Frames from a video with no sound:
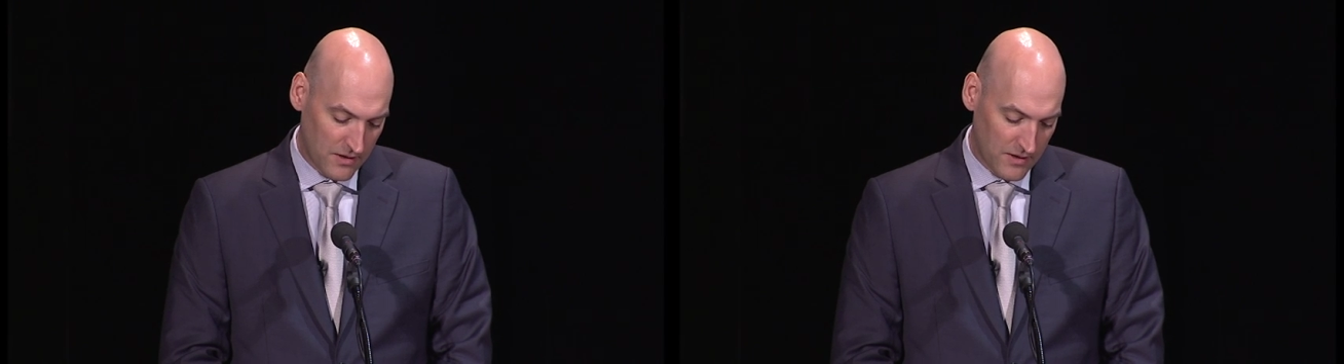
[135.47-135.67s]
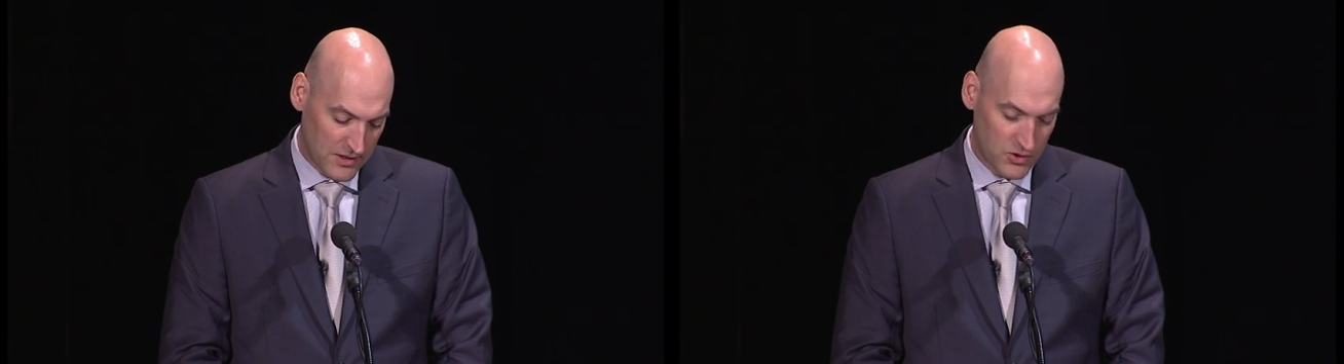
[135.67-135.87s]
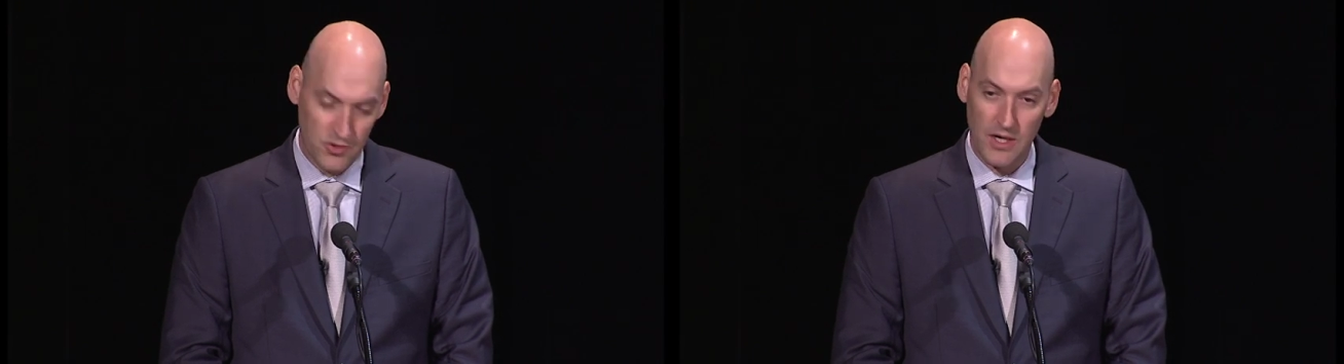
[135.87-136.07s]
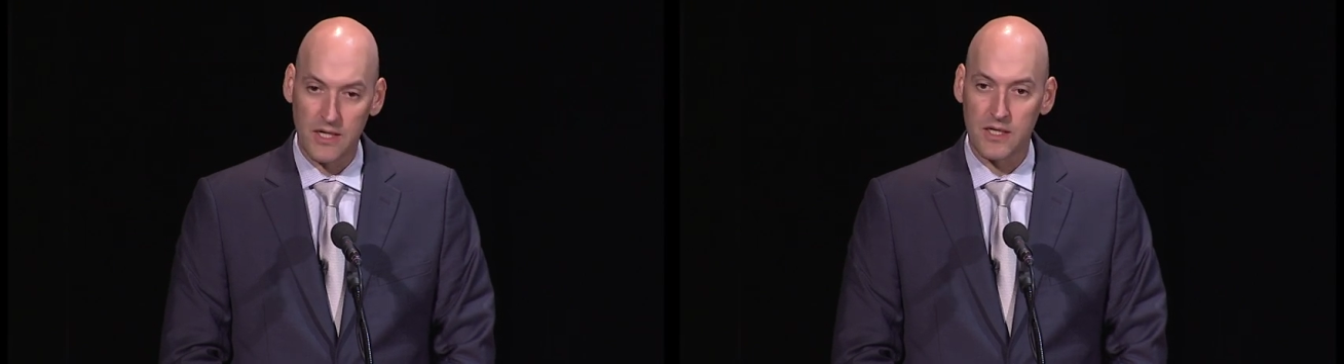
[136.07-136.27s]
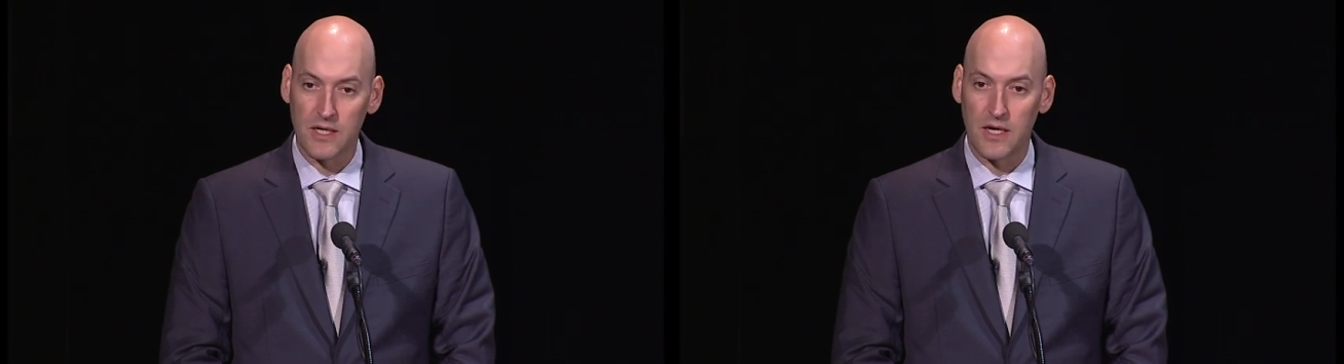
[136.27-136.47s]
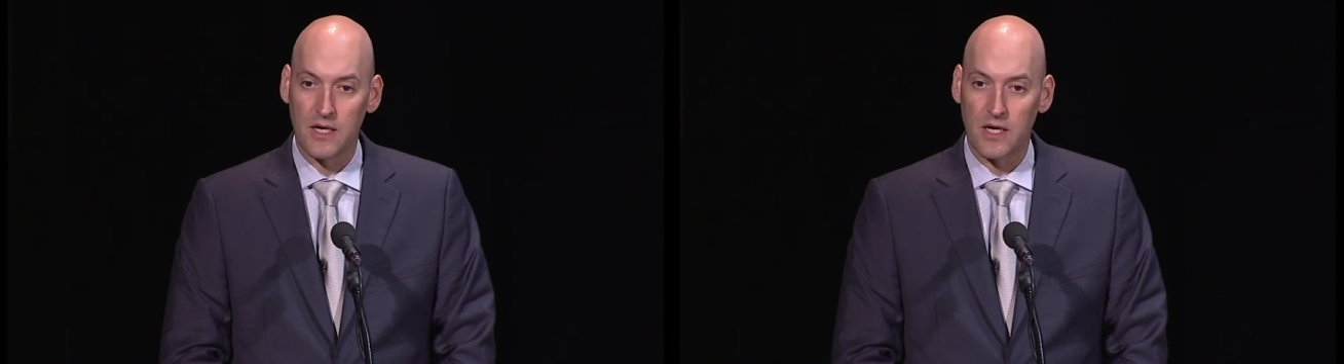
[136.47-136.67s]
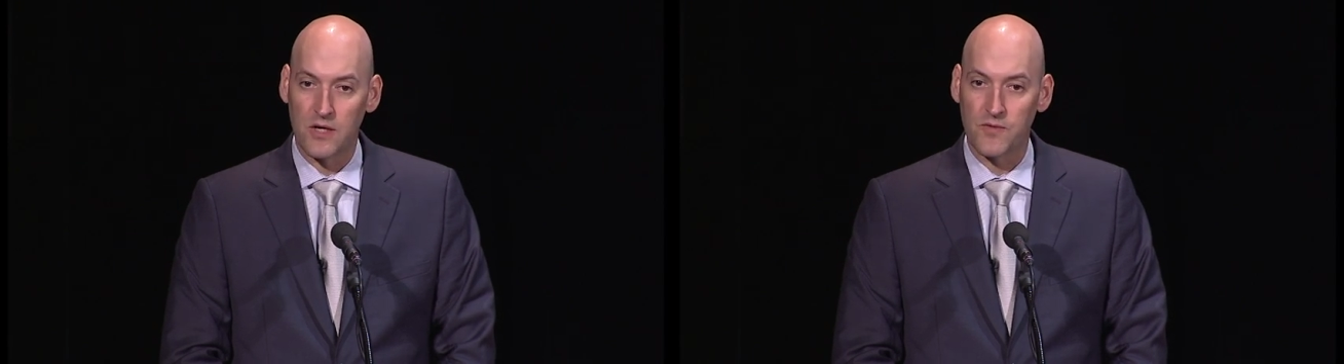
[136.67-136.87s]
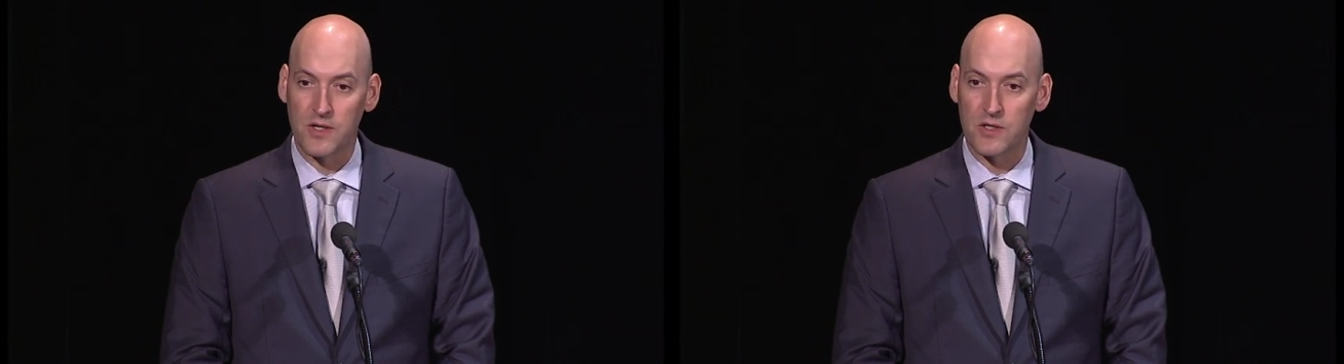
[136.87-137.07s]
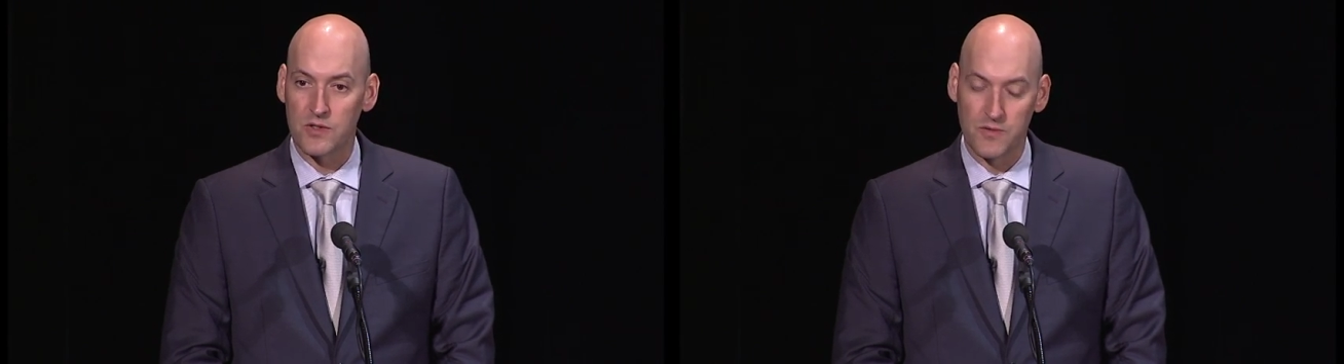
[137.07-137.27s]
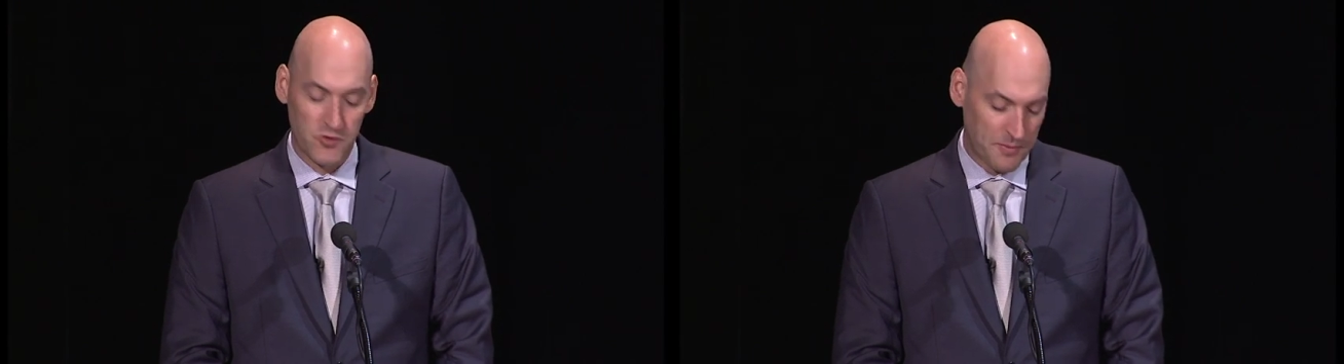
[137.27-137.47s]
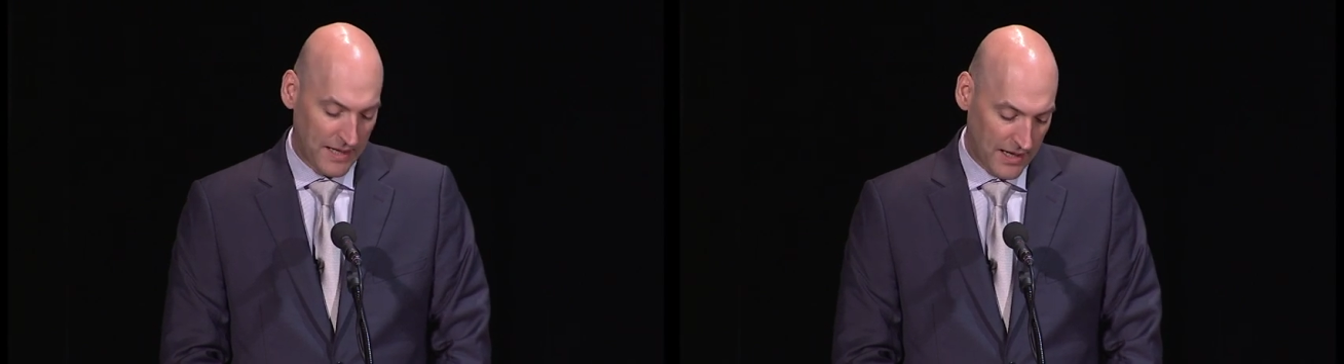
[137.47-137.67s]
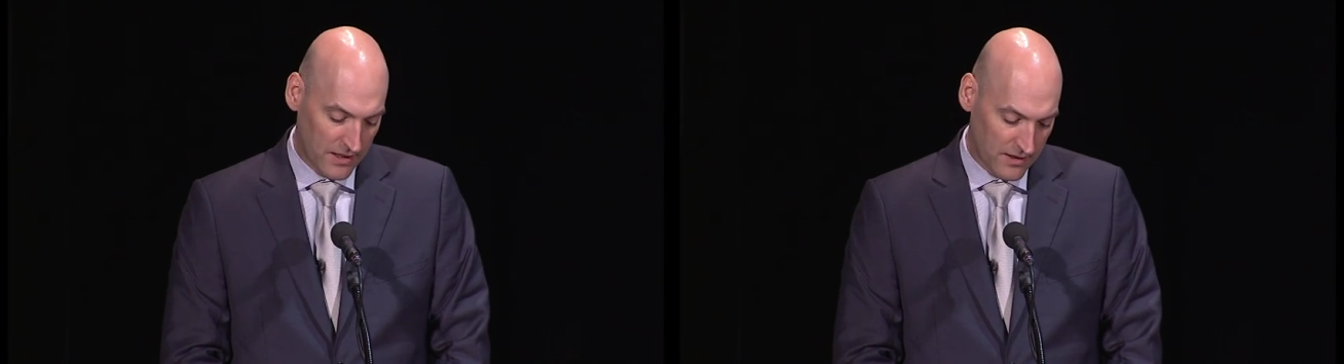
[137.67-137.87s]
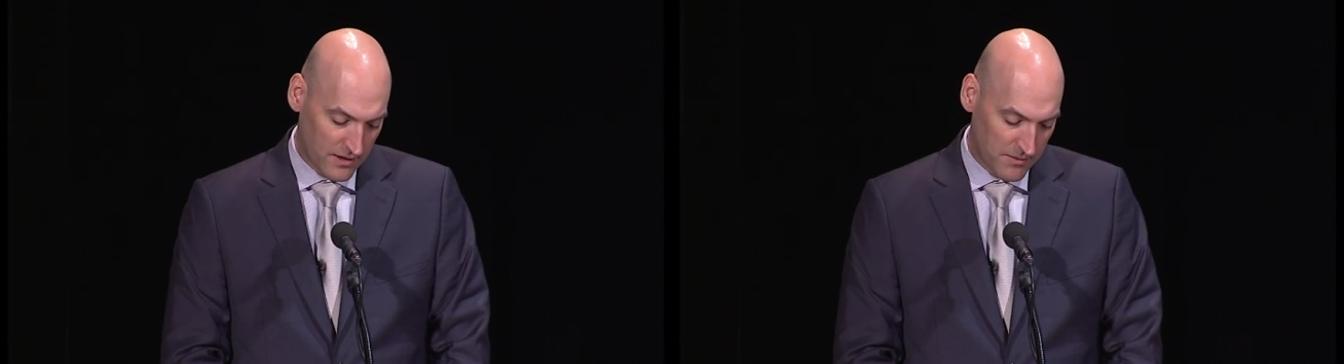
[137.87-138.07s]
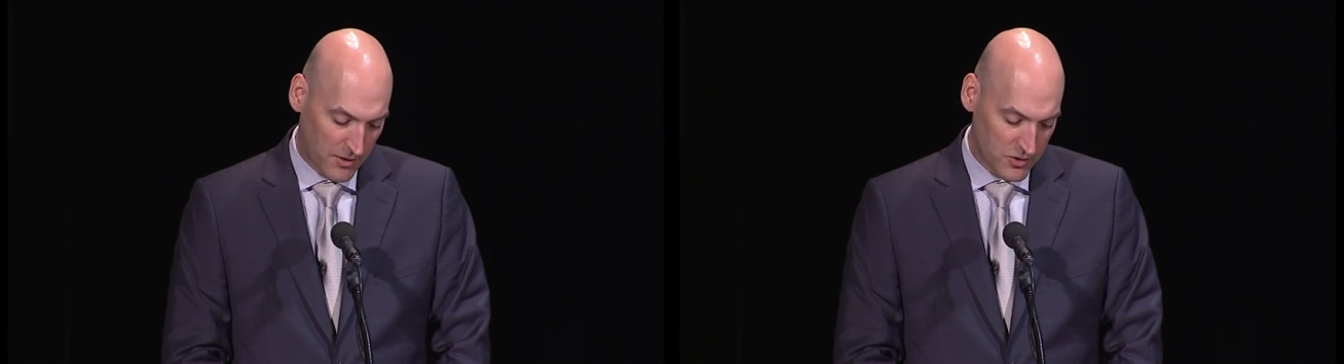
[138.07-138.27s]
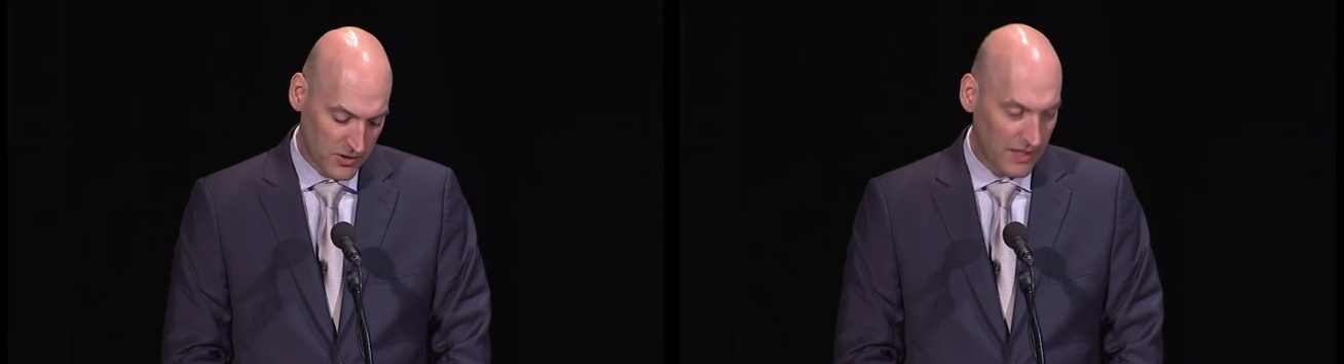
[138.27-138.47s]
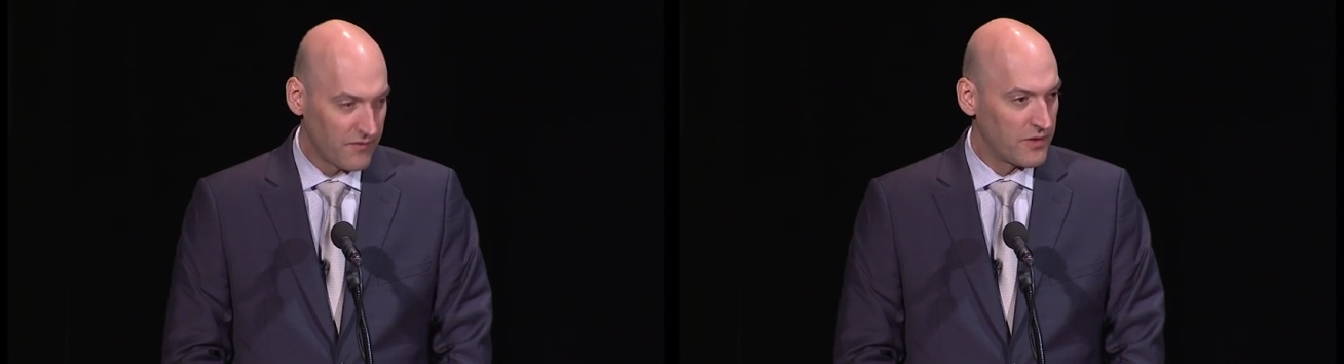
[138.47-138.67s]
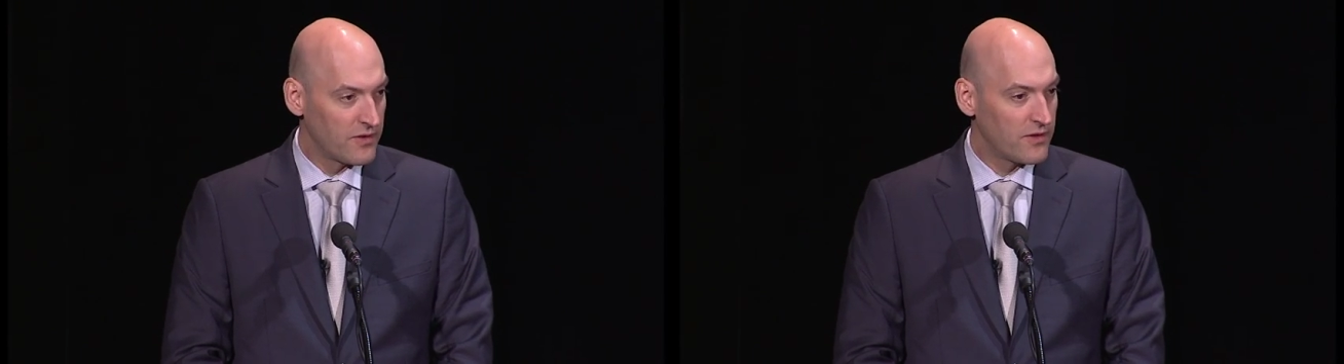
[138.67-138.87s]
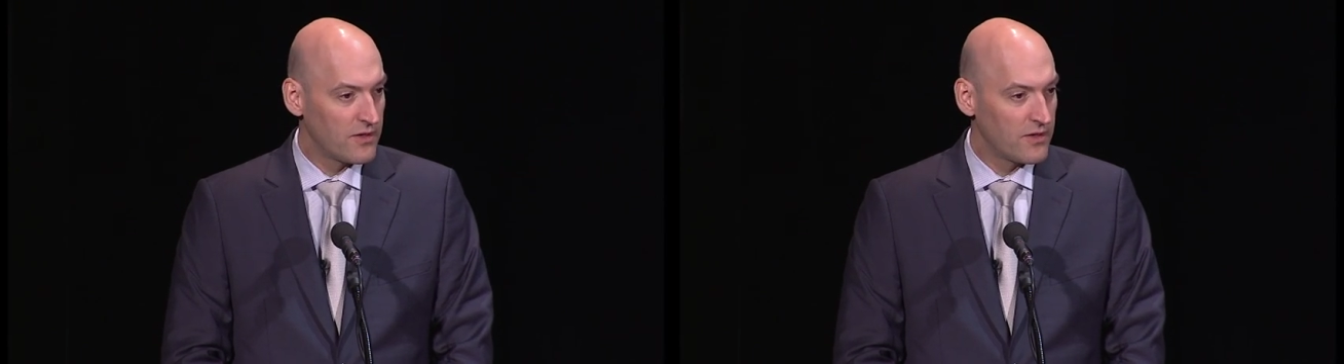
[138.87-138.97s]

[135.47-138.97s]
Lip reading: that struck off the coast of Japan on March 11th,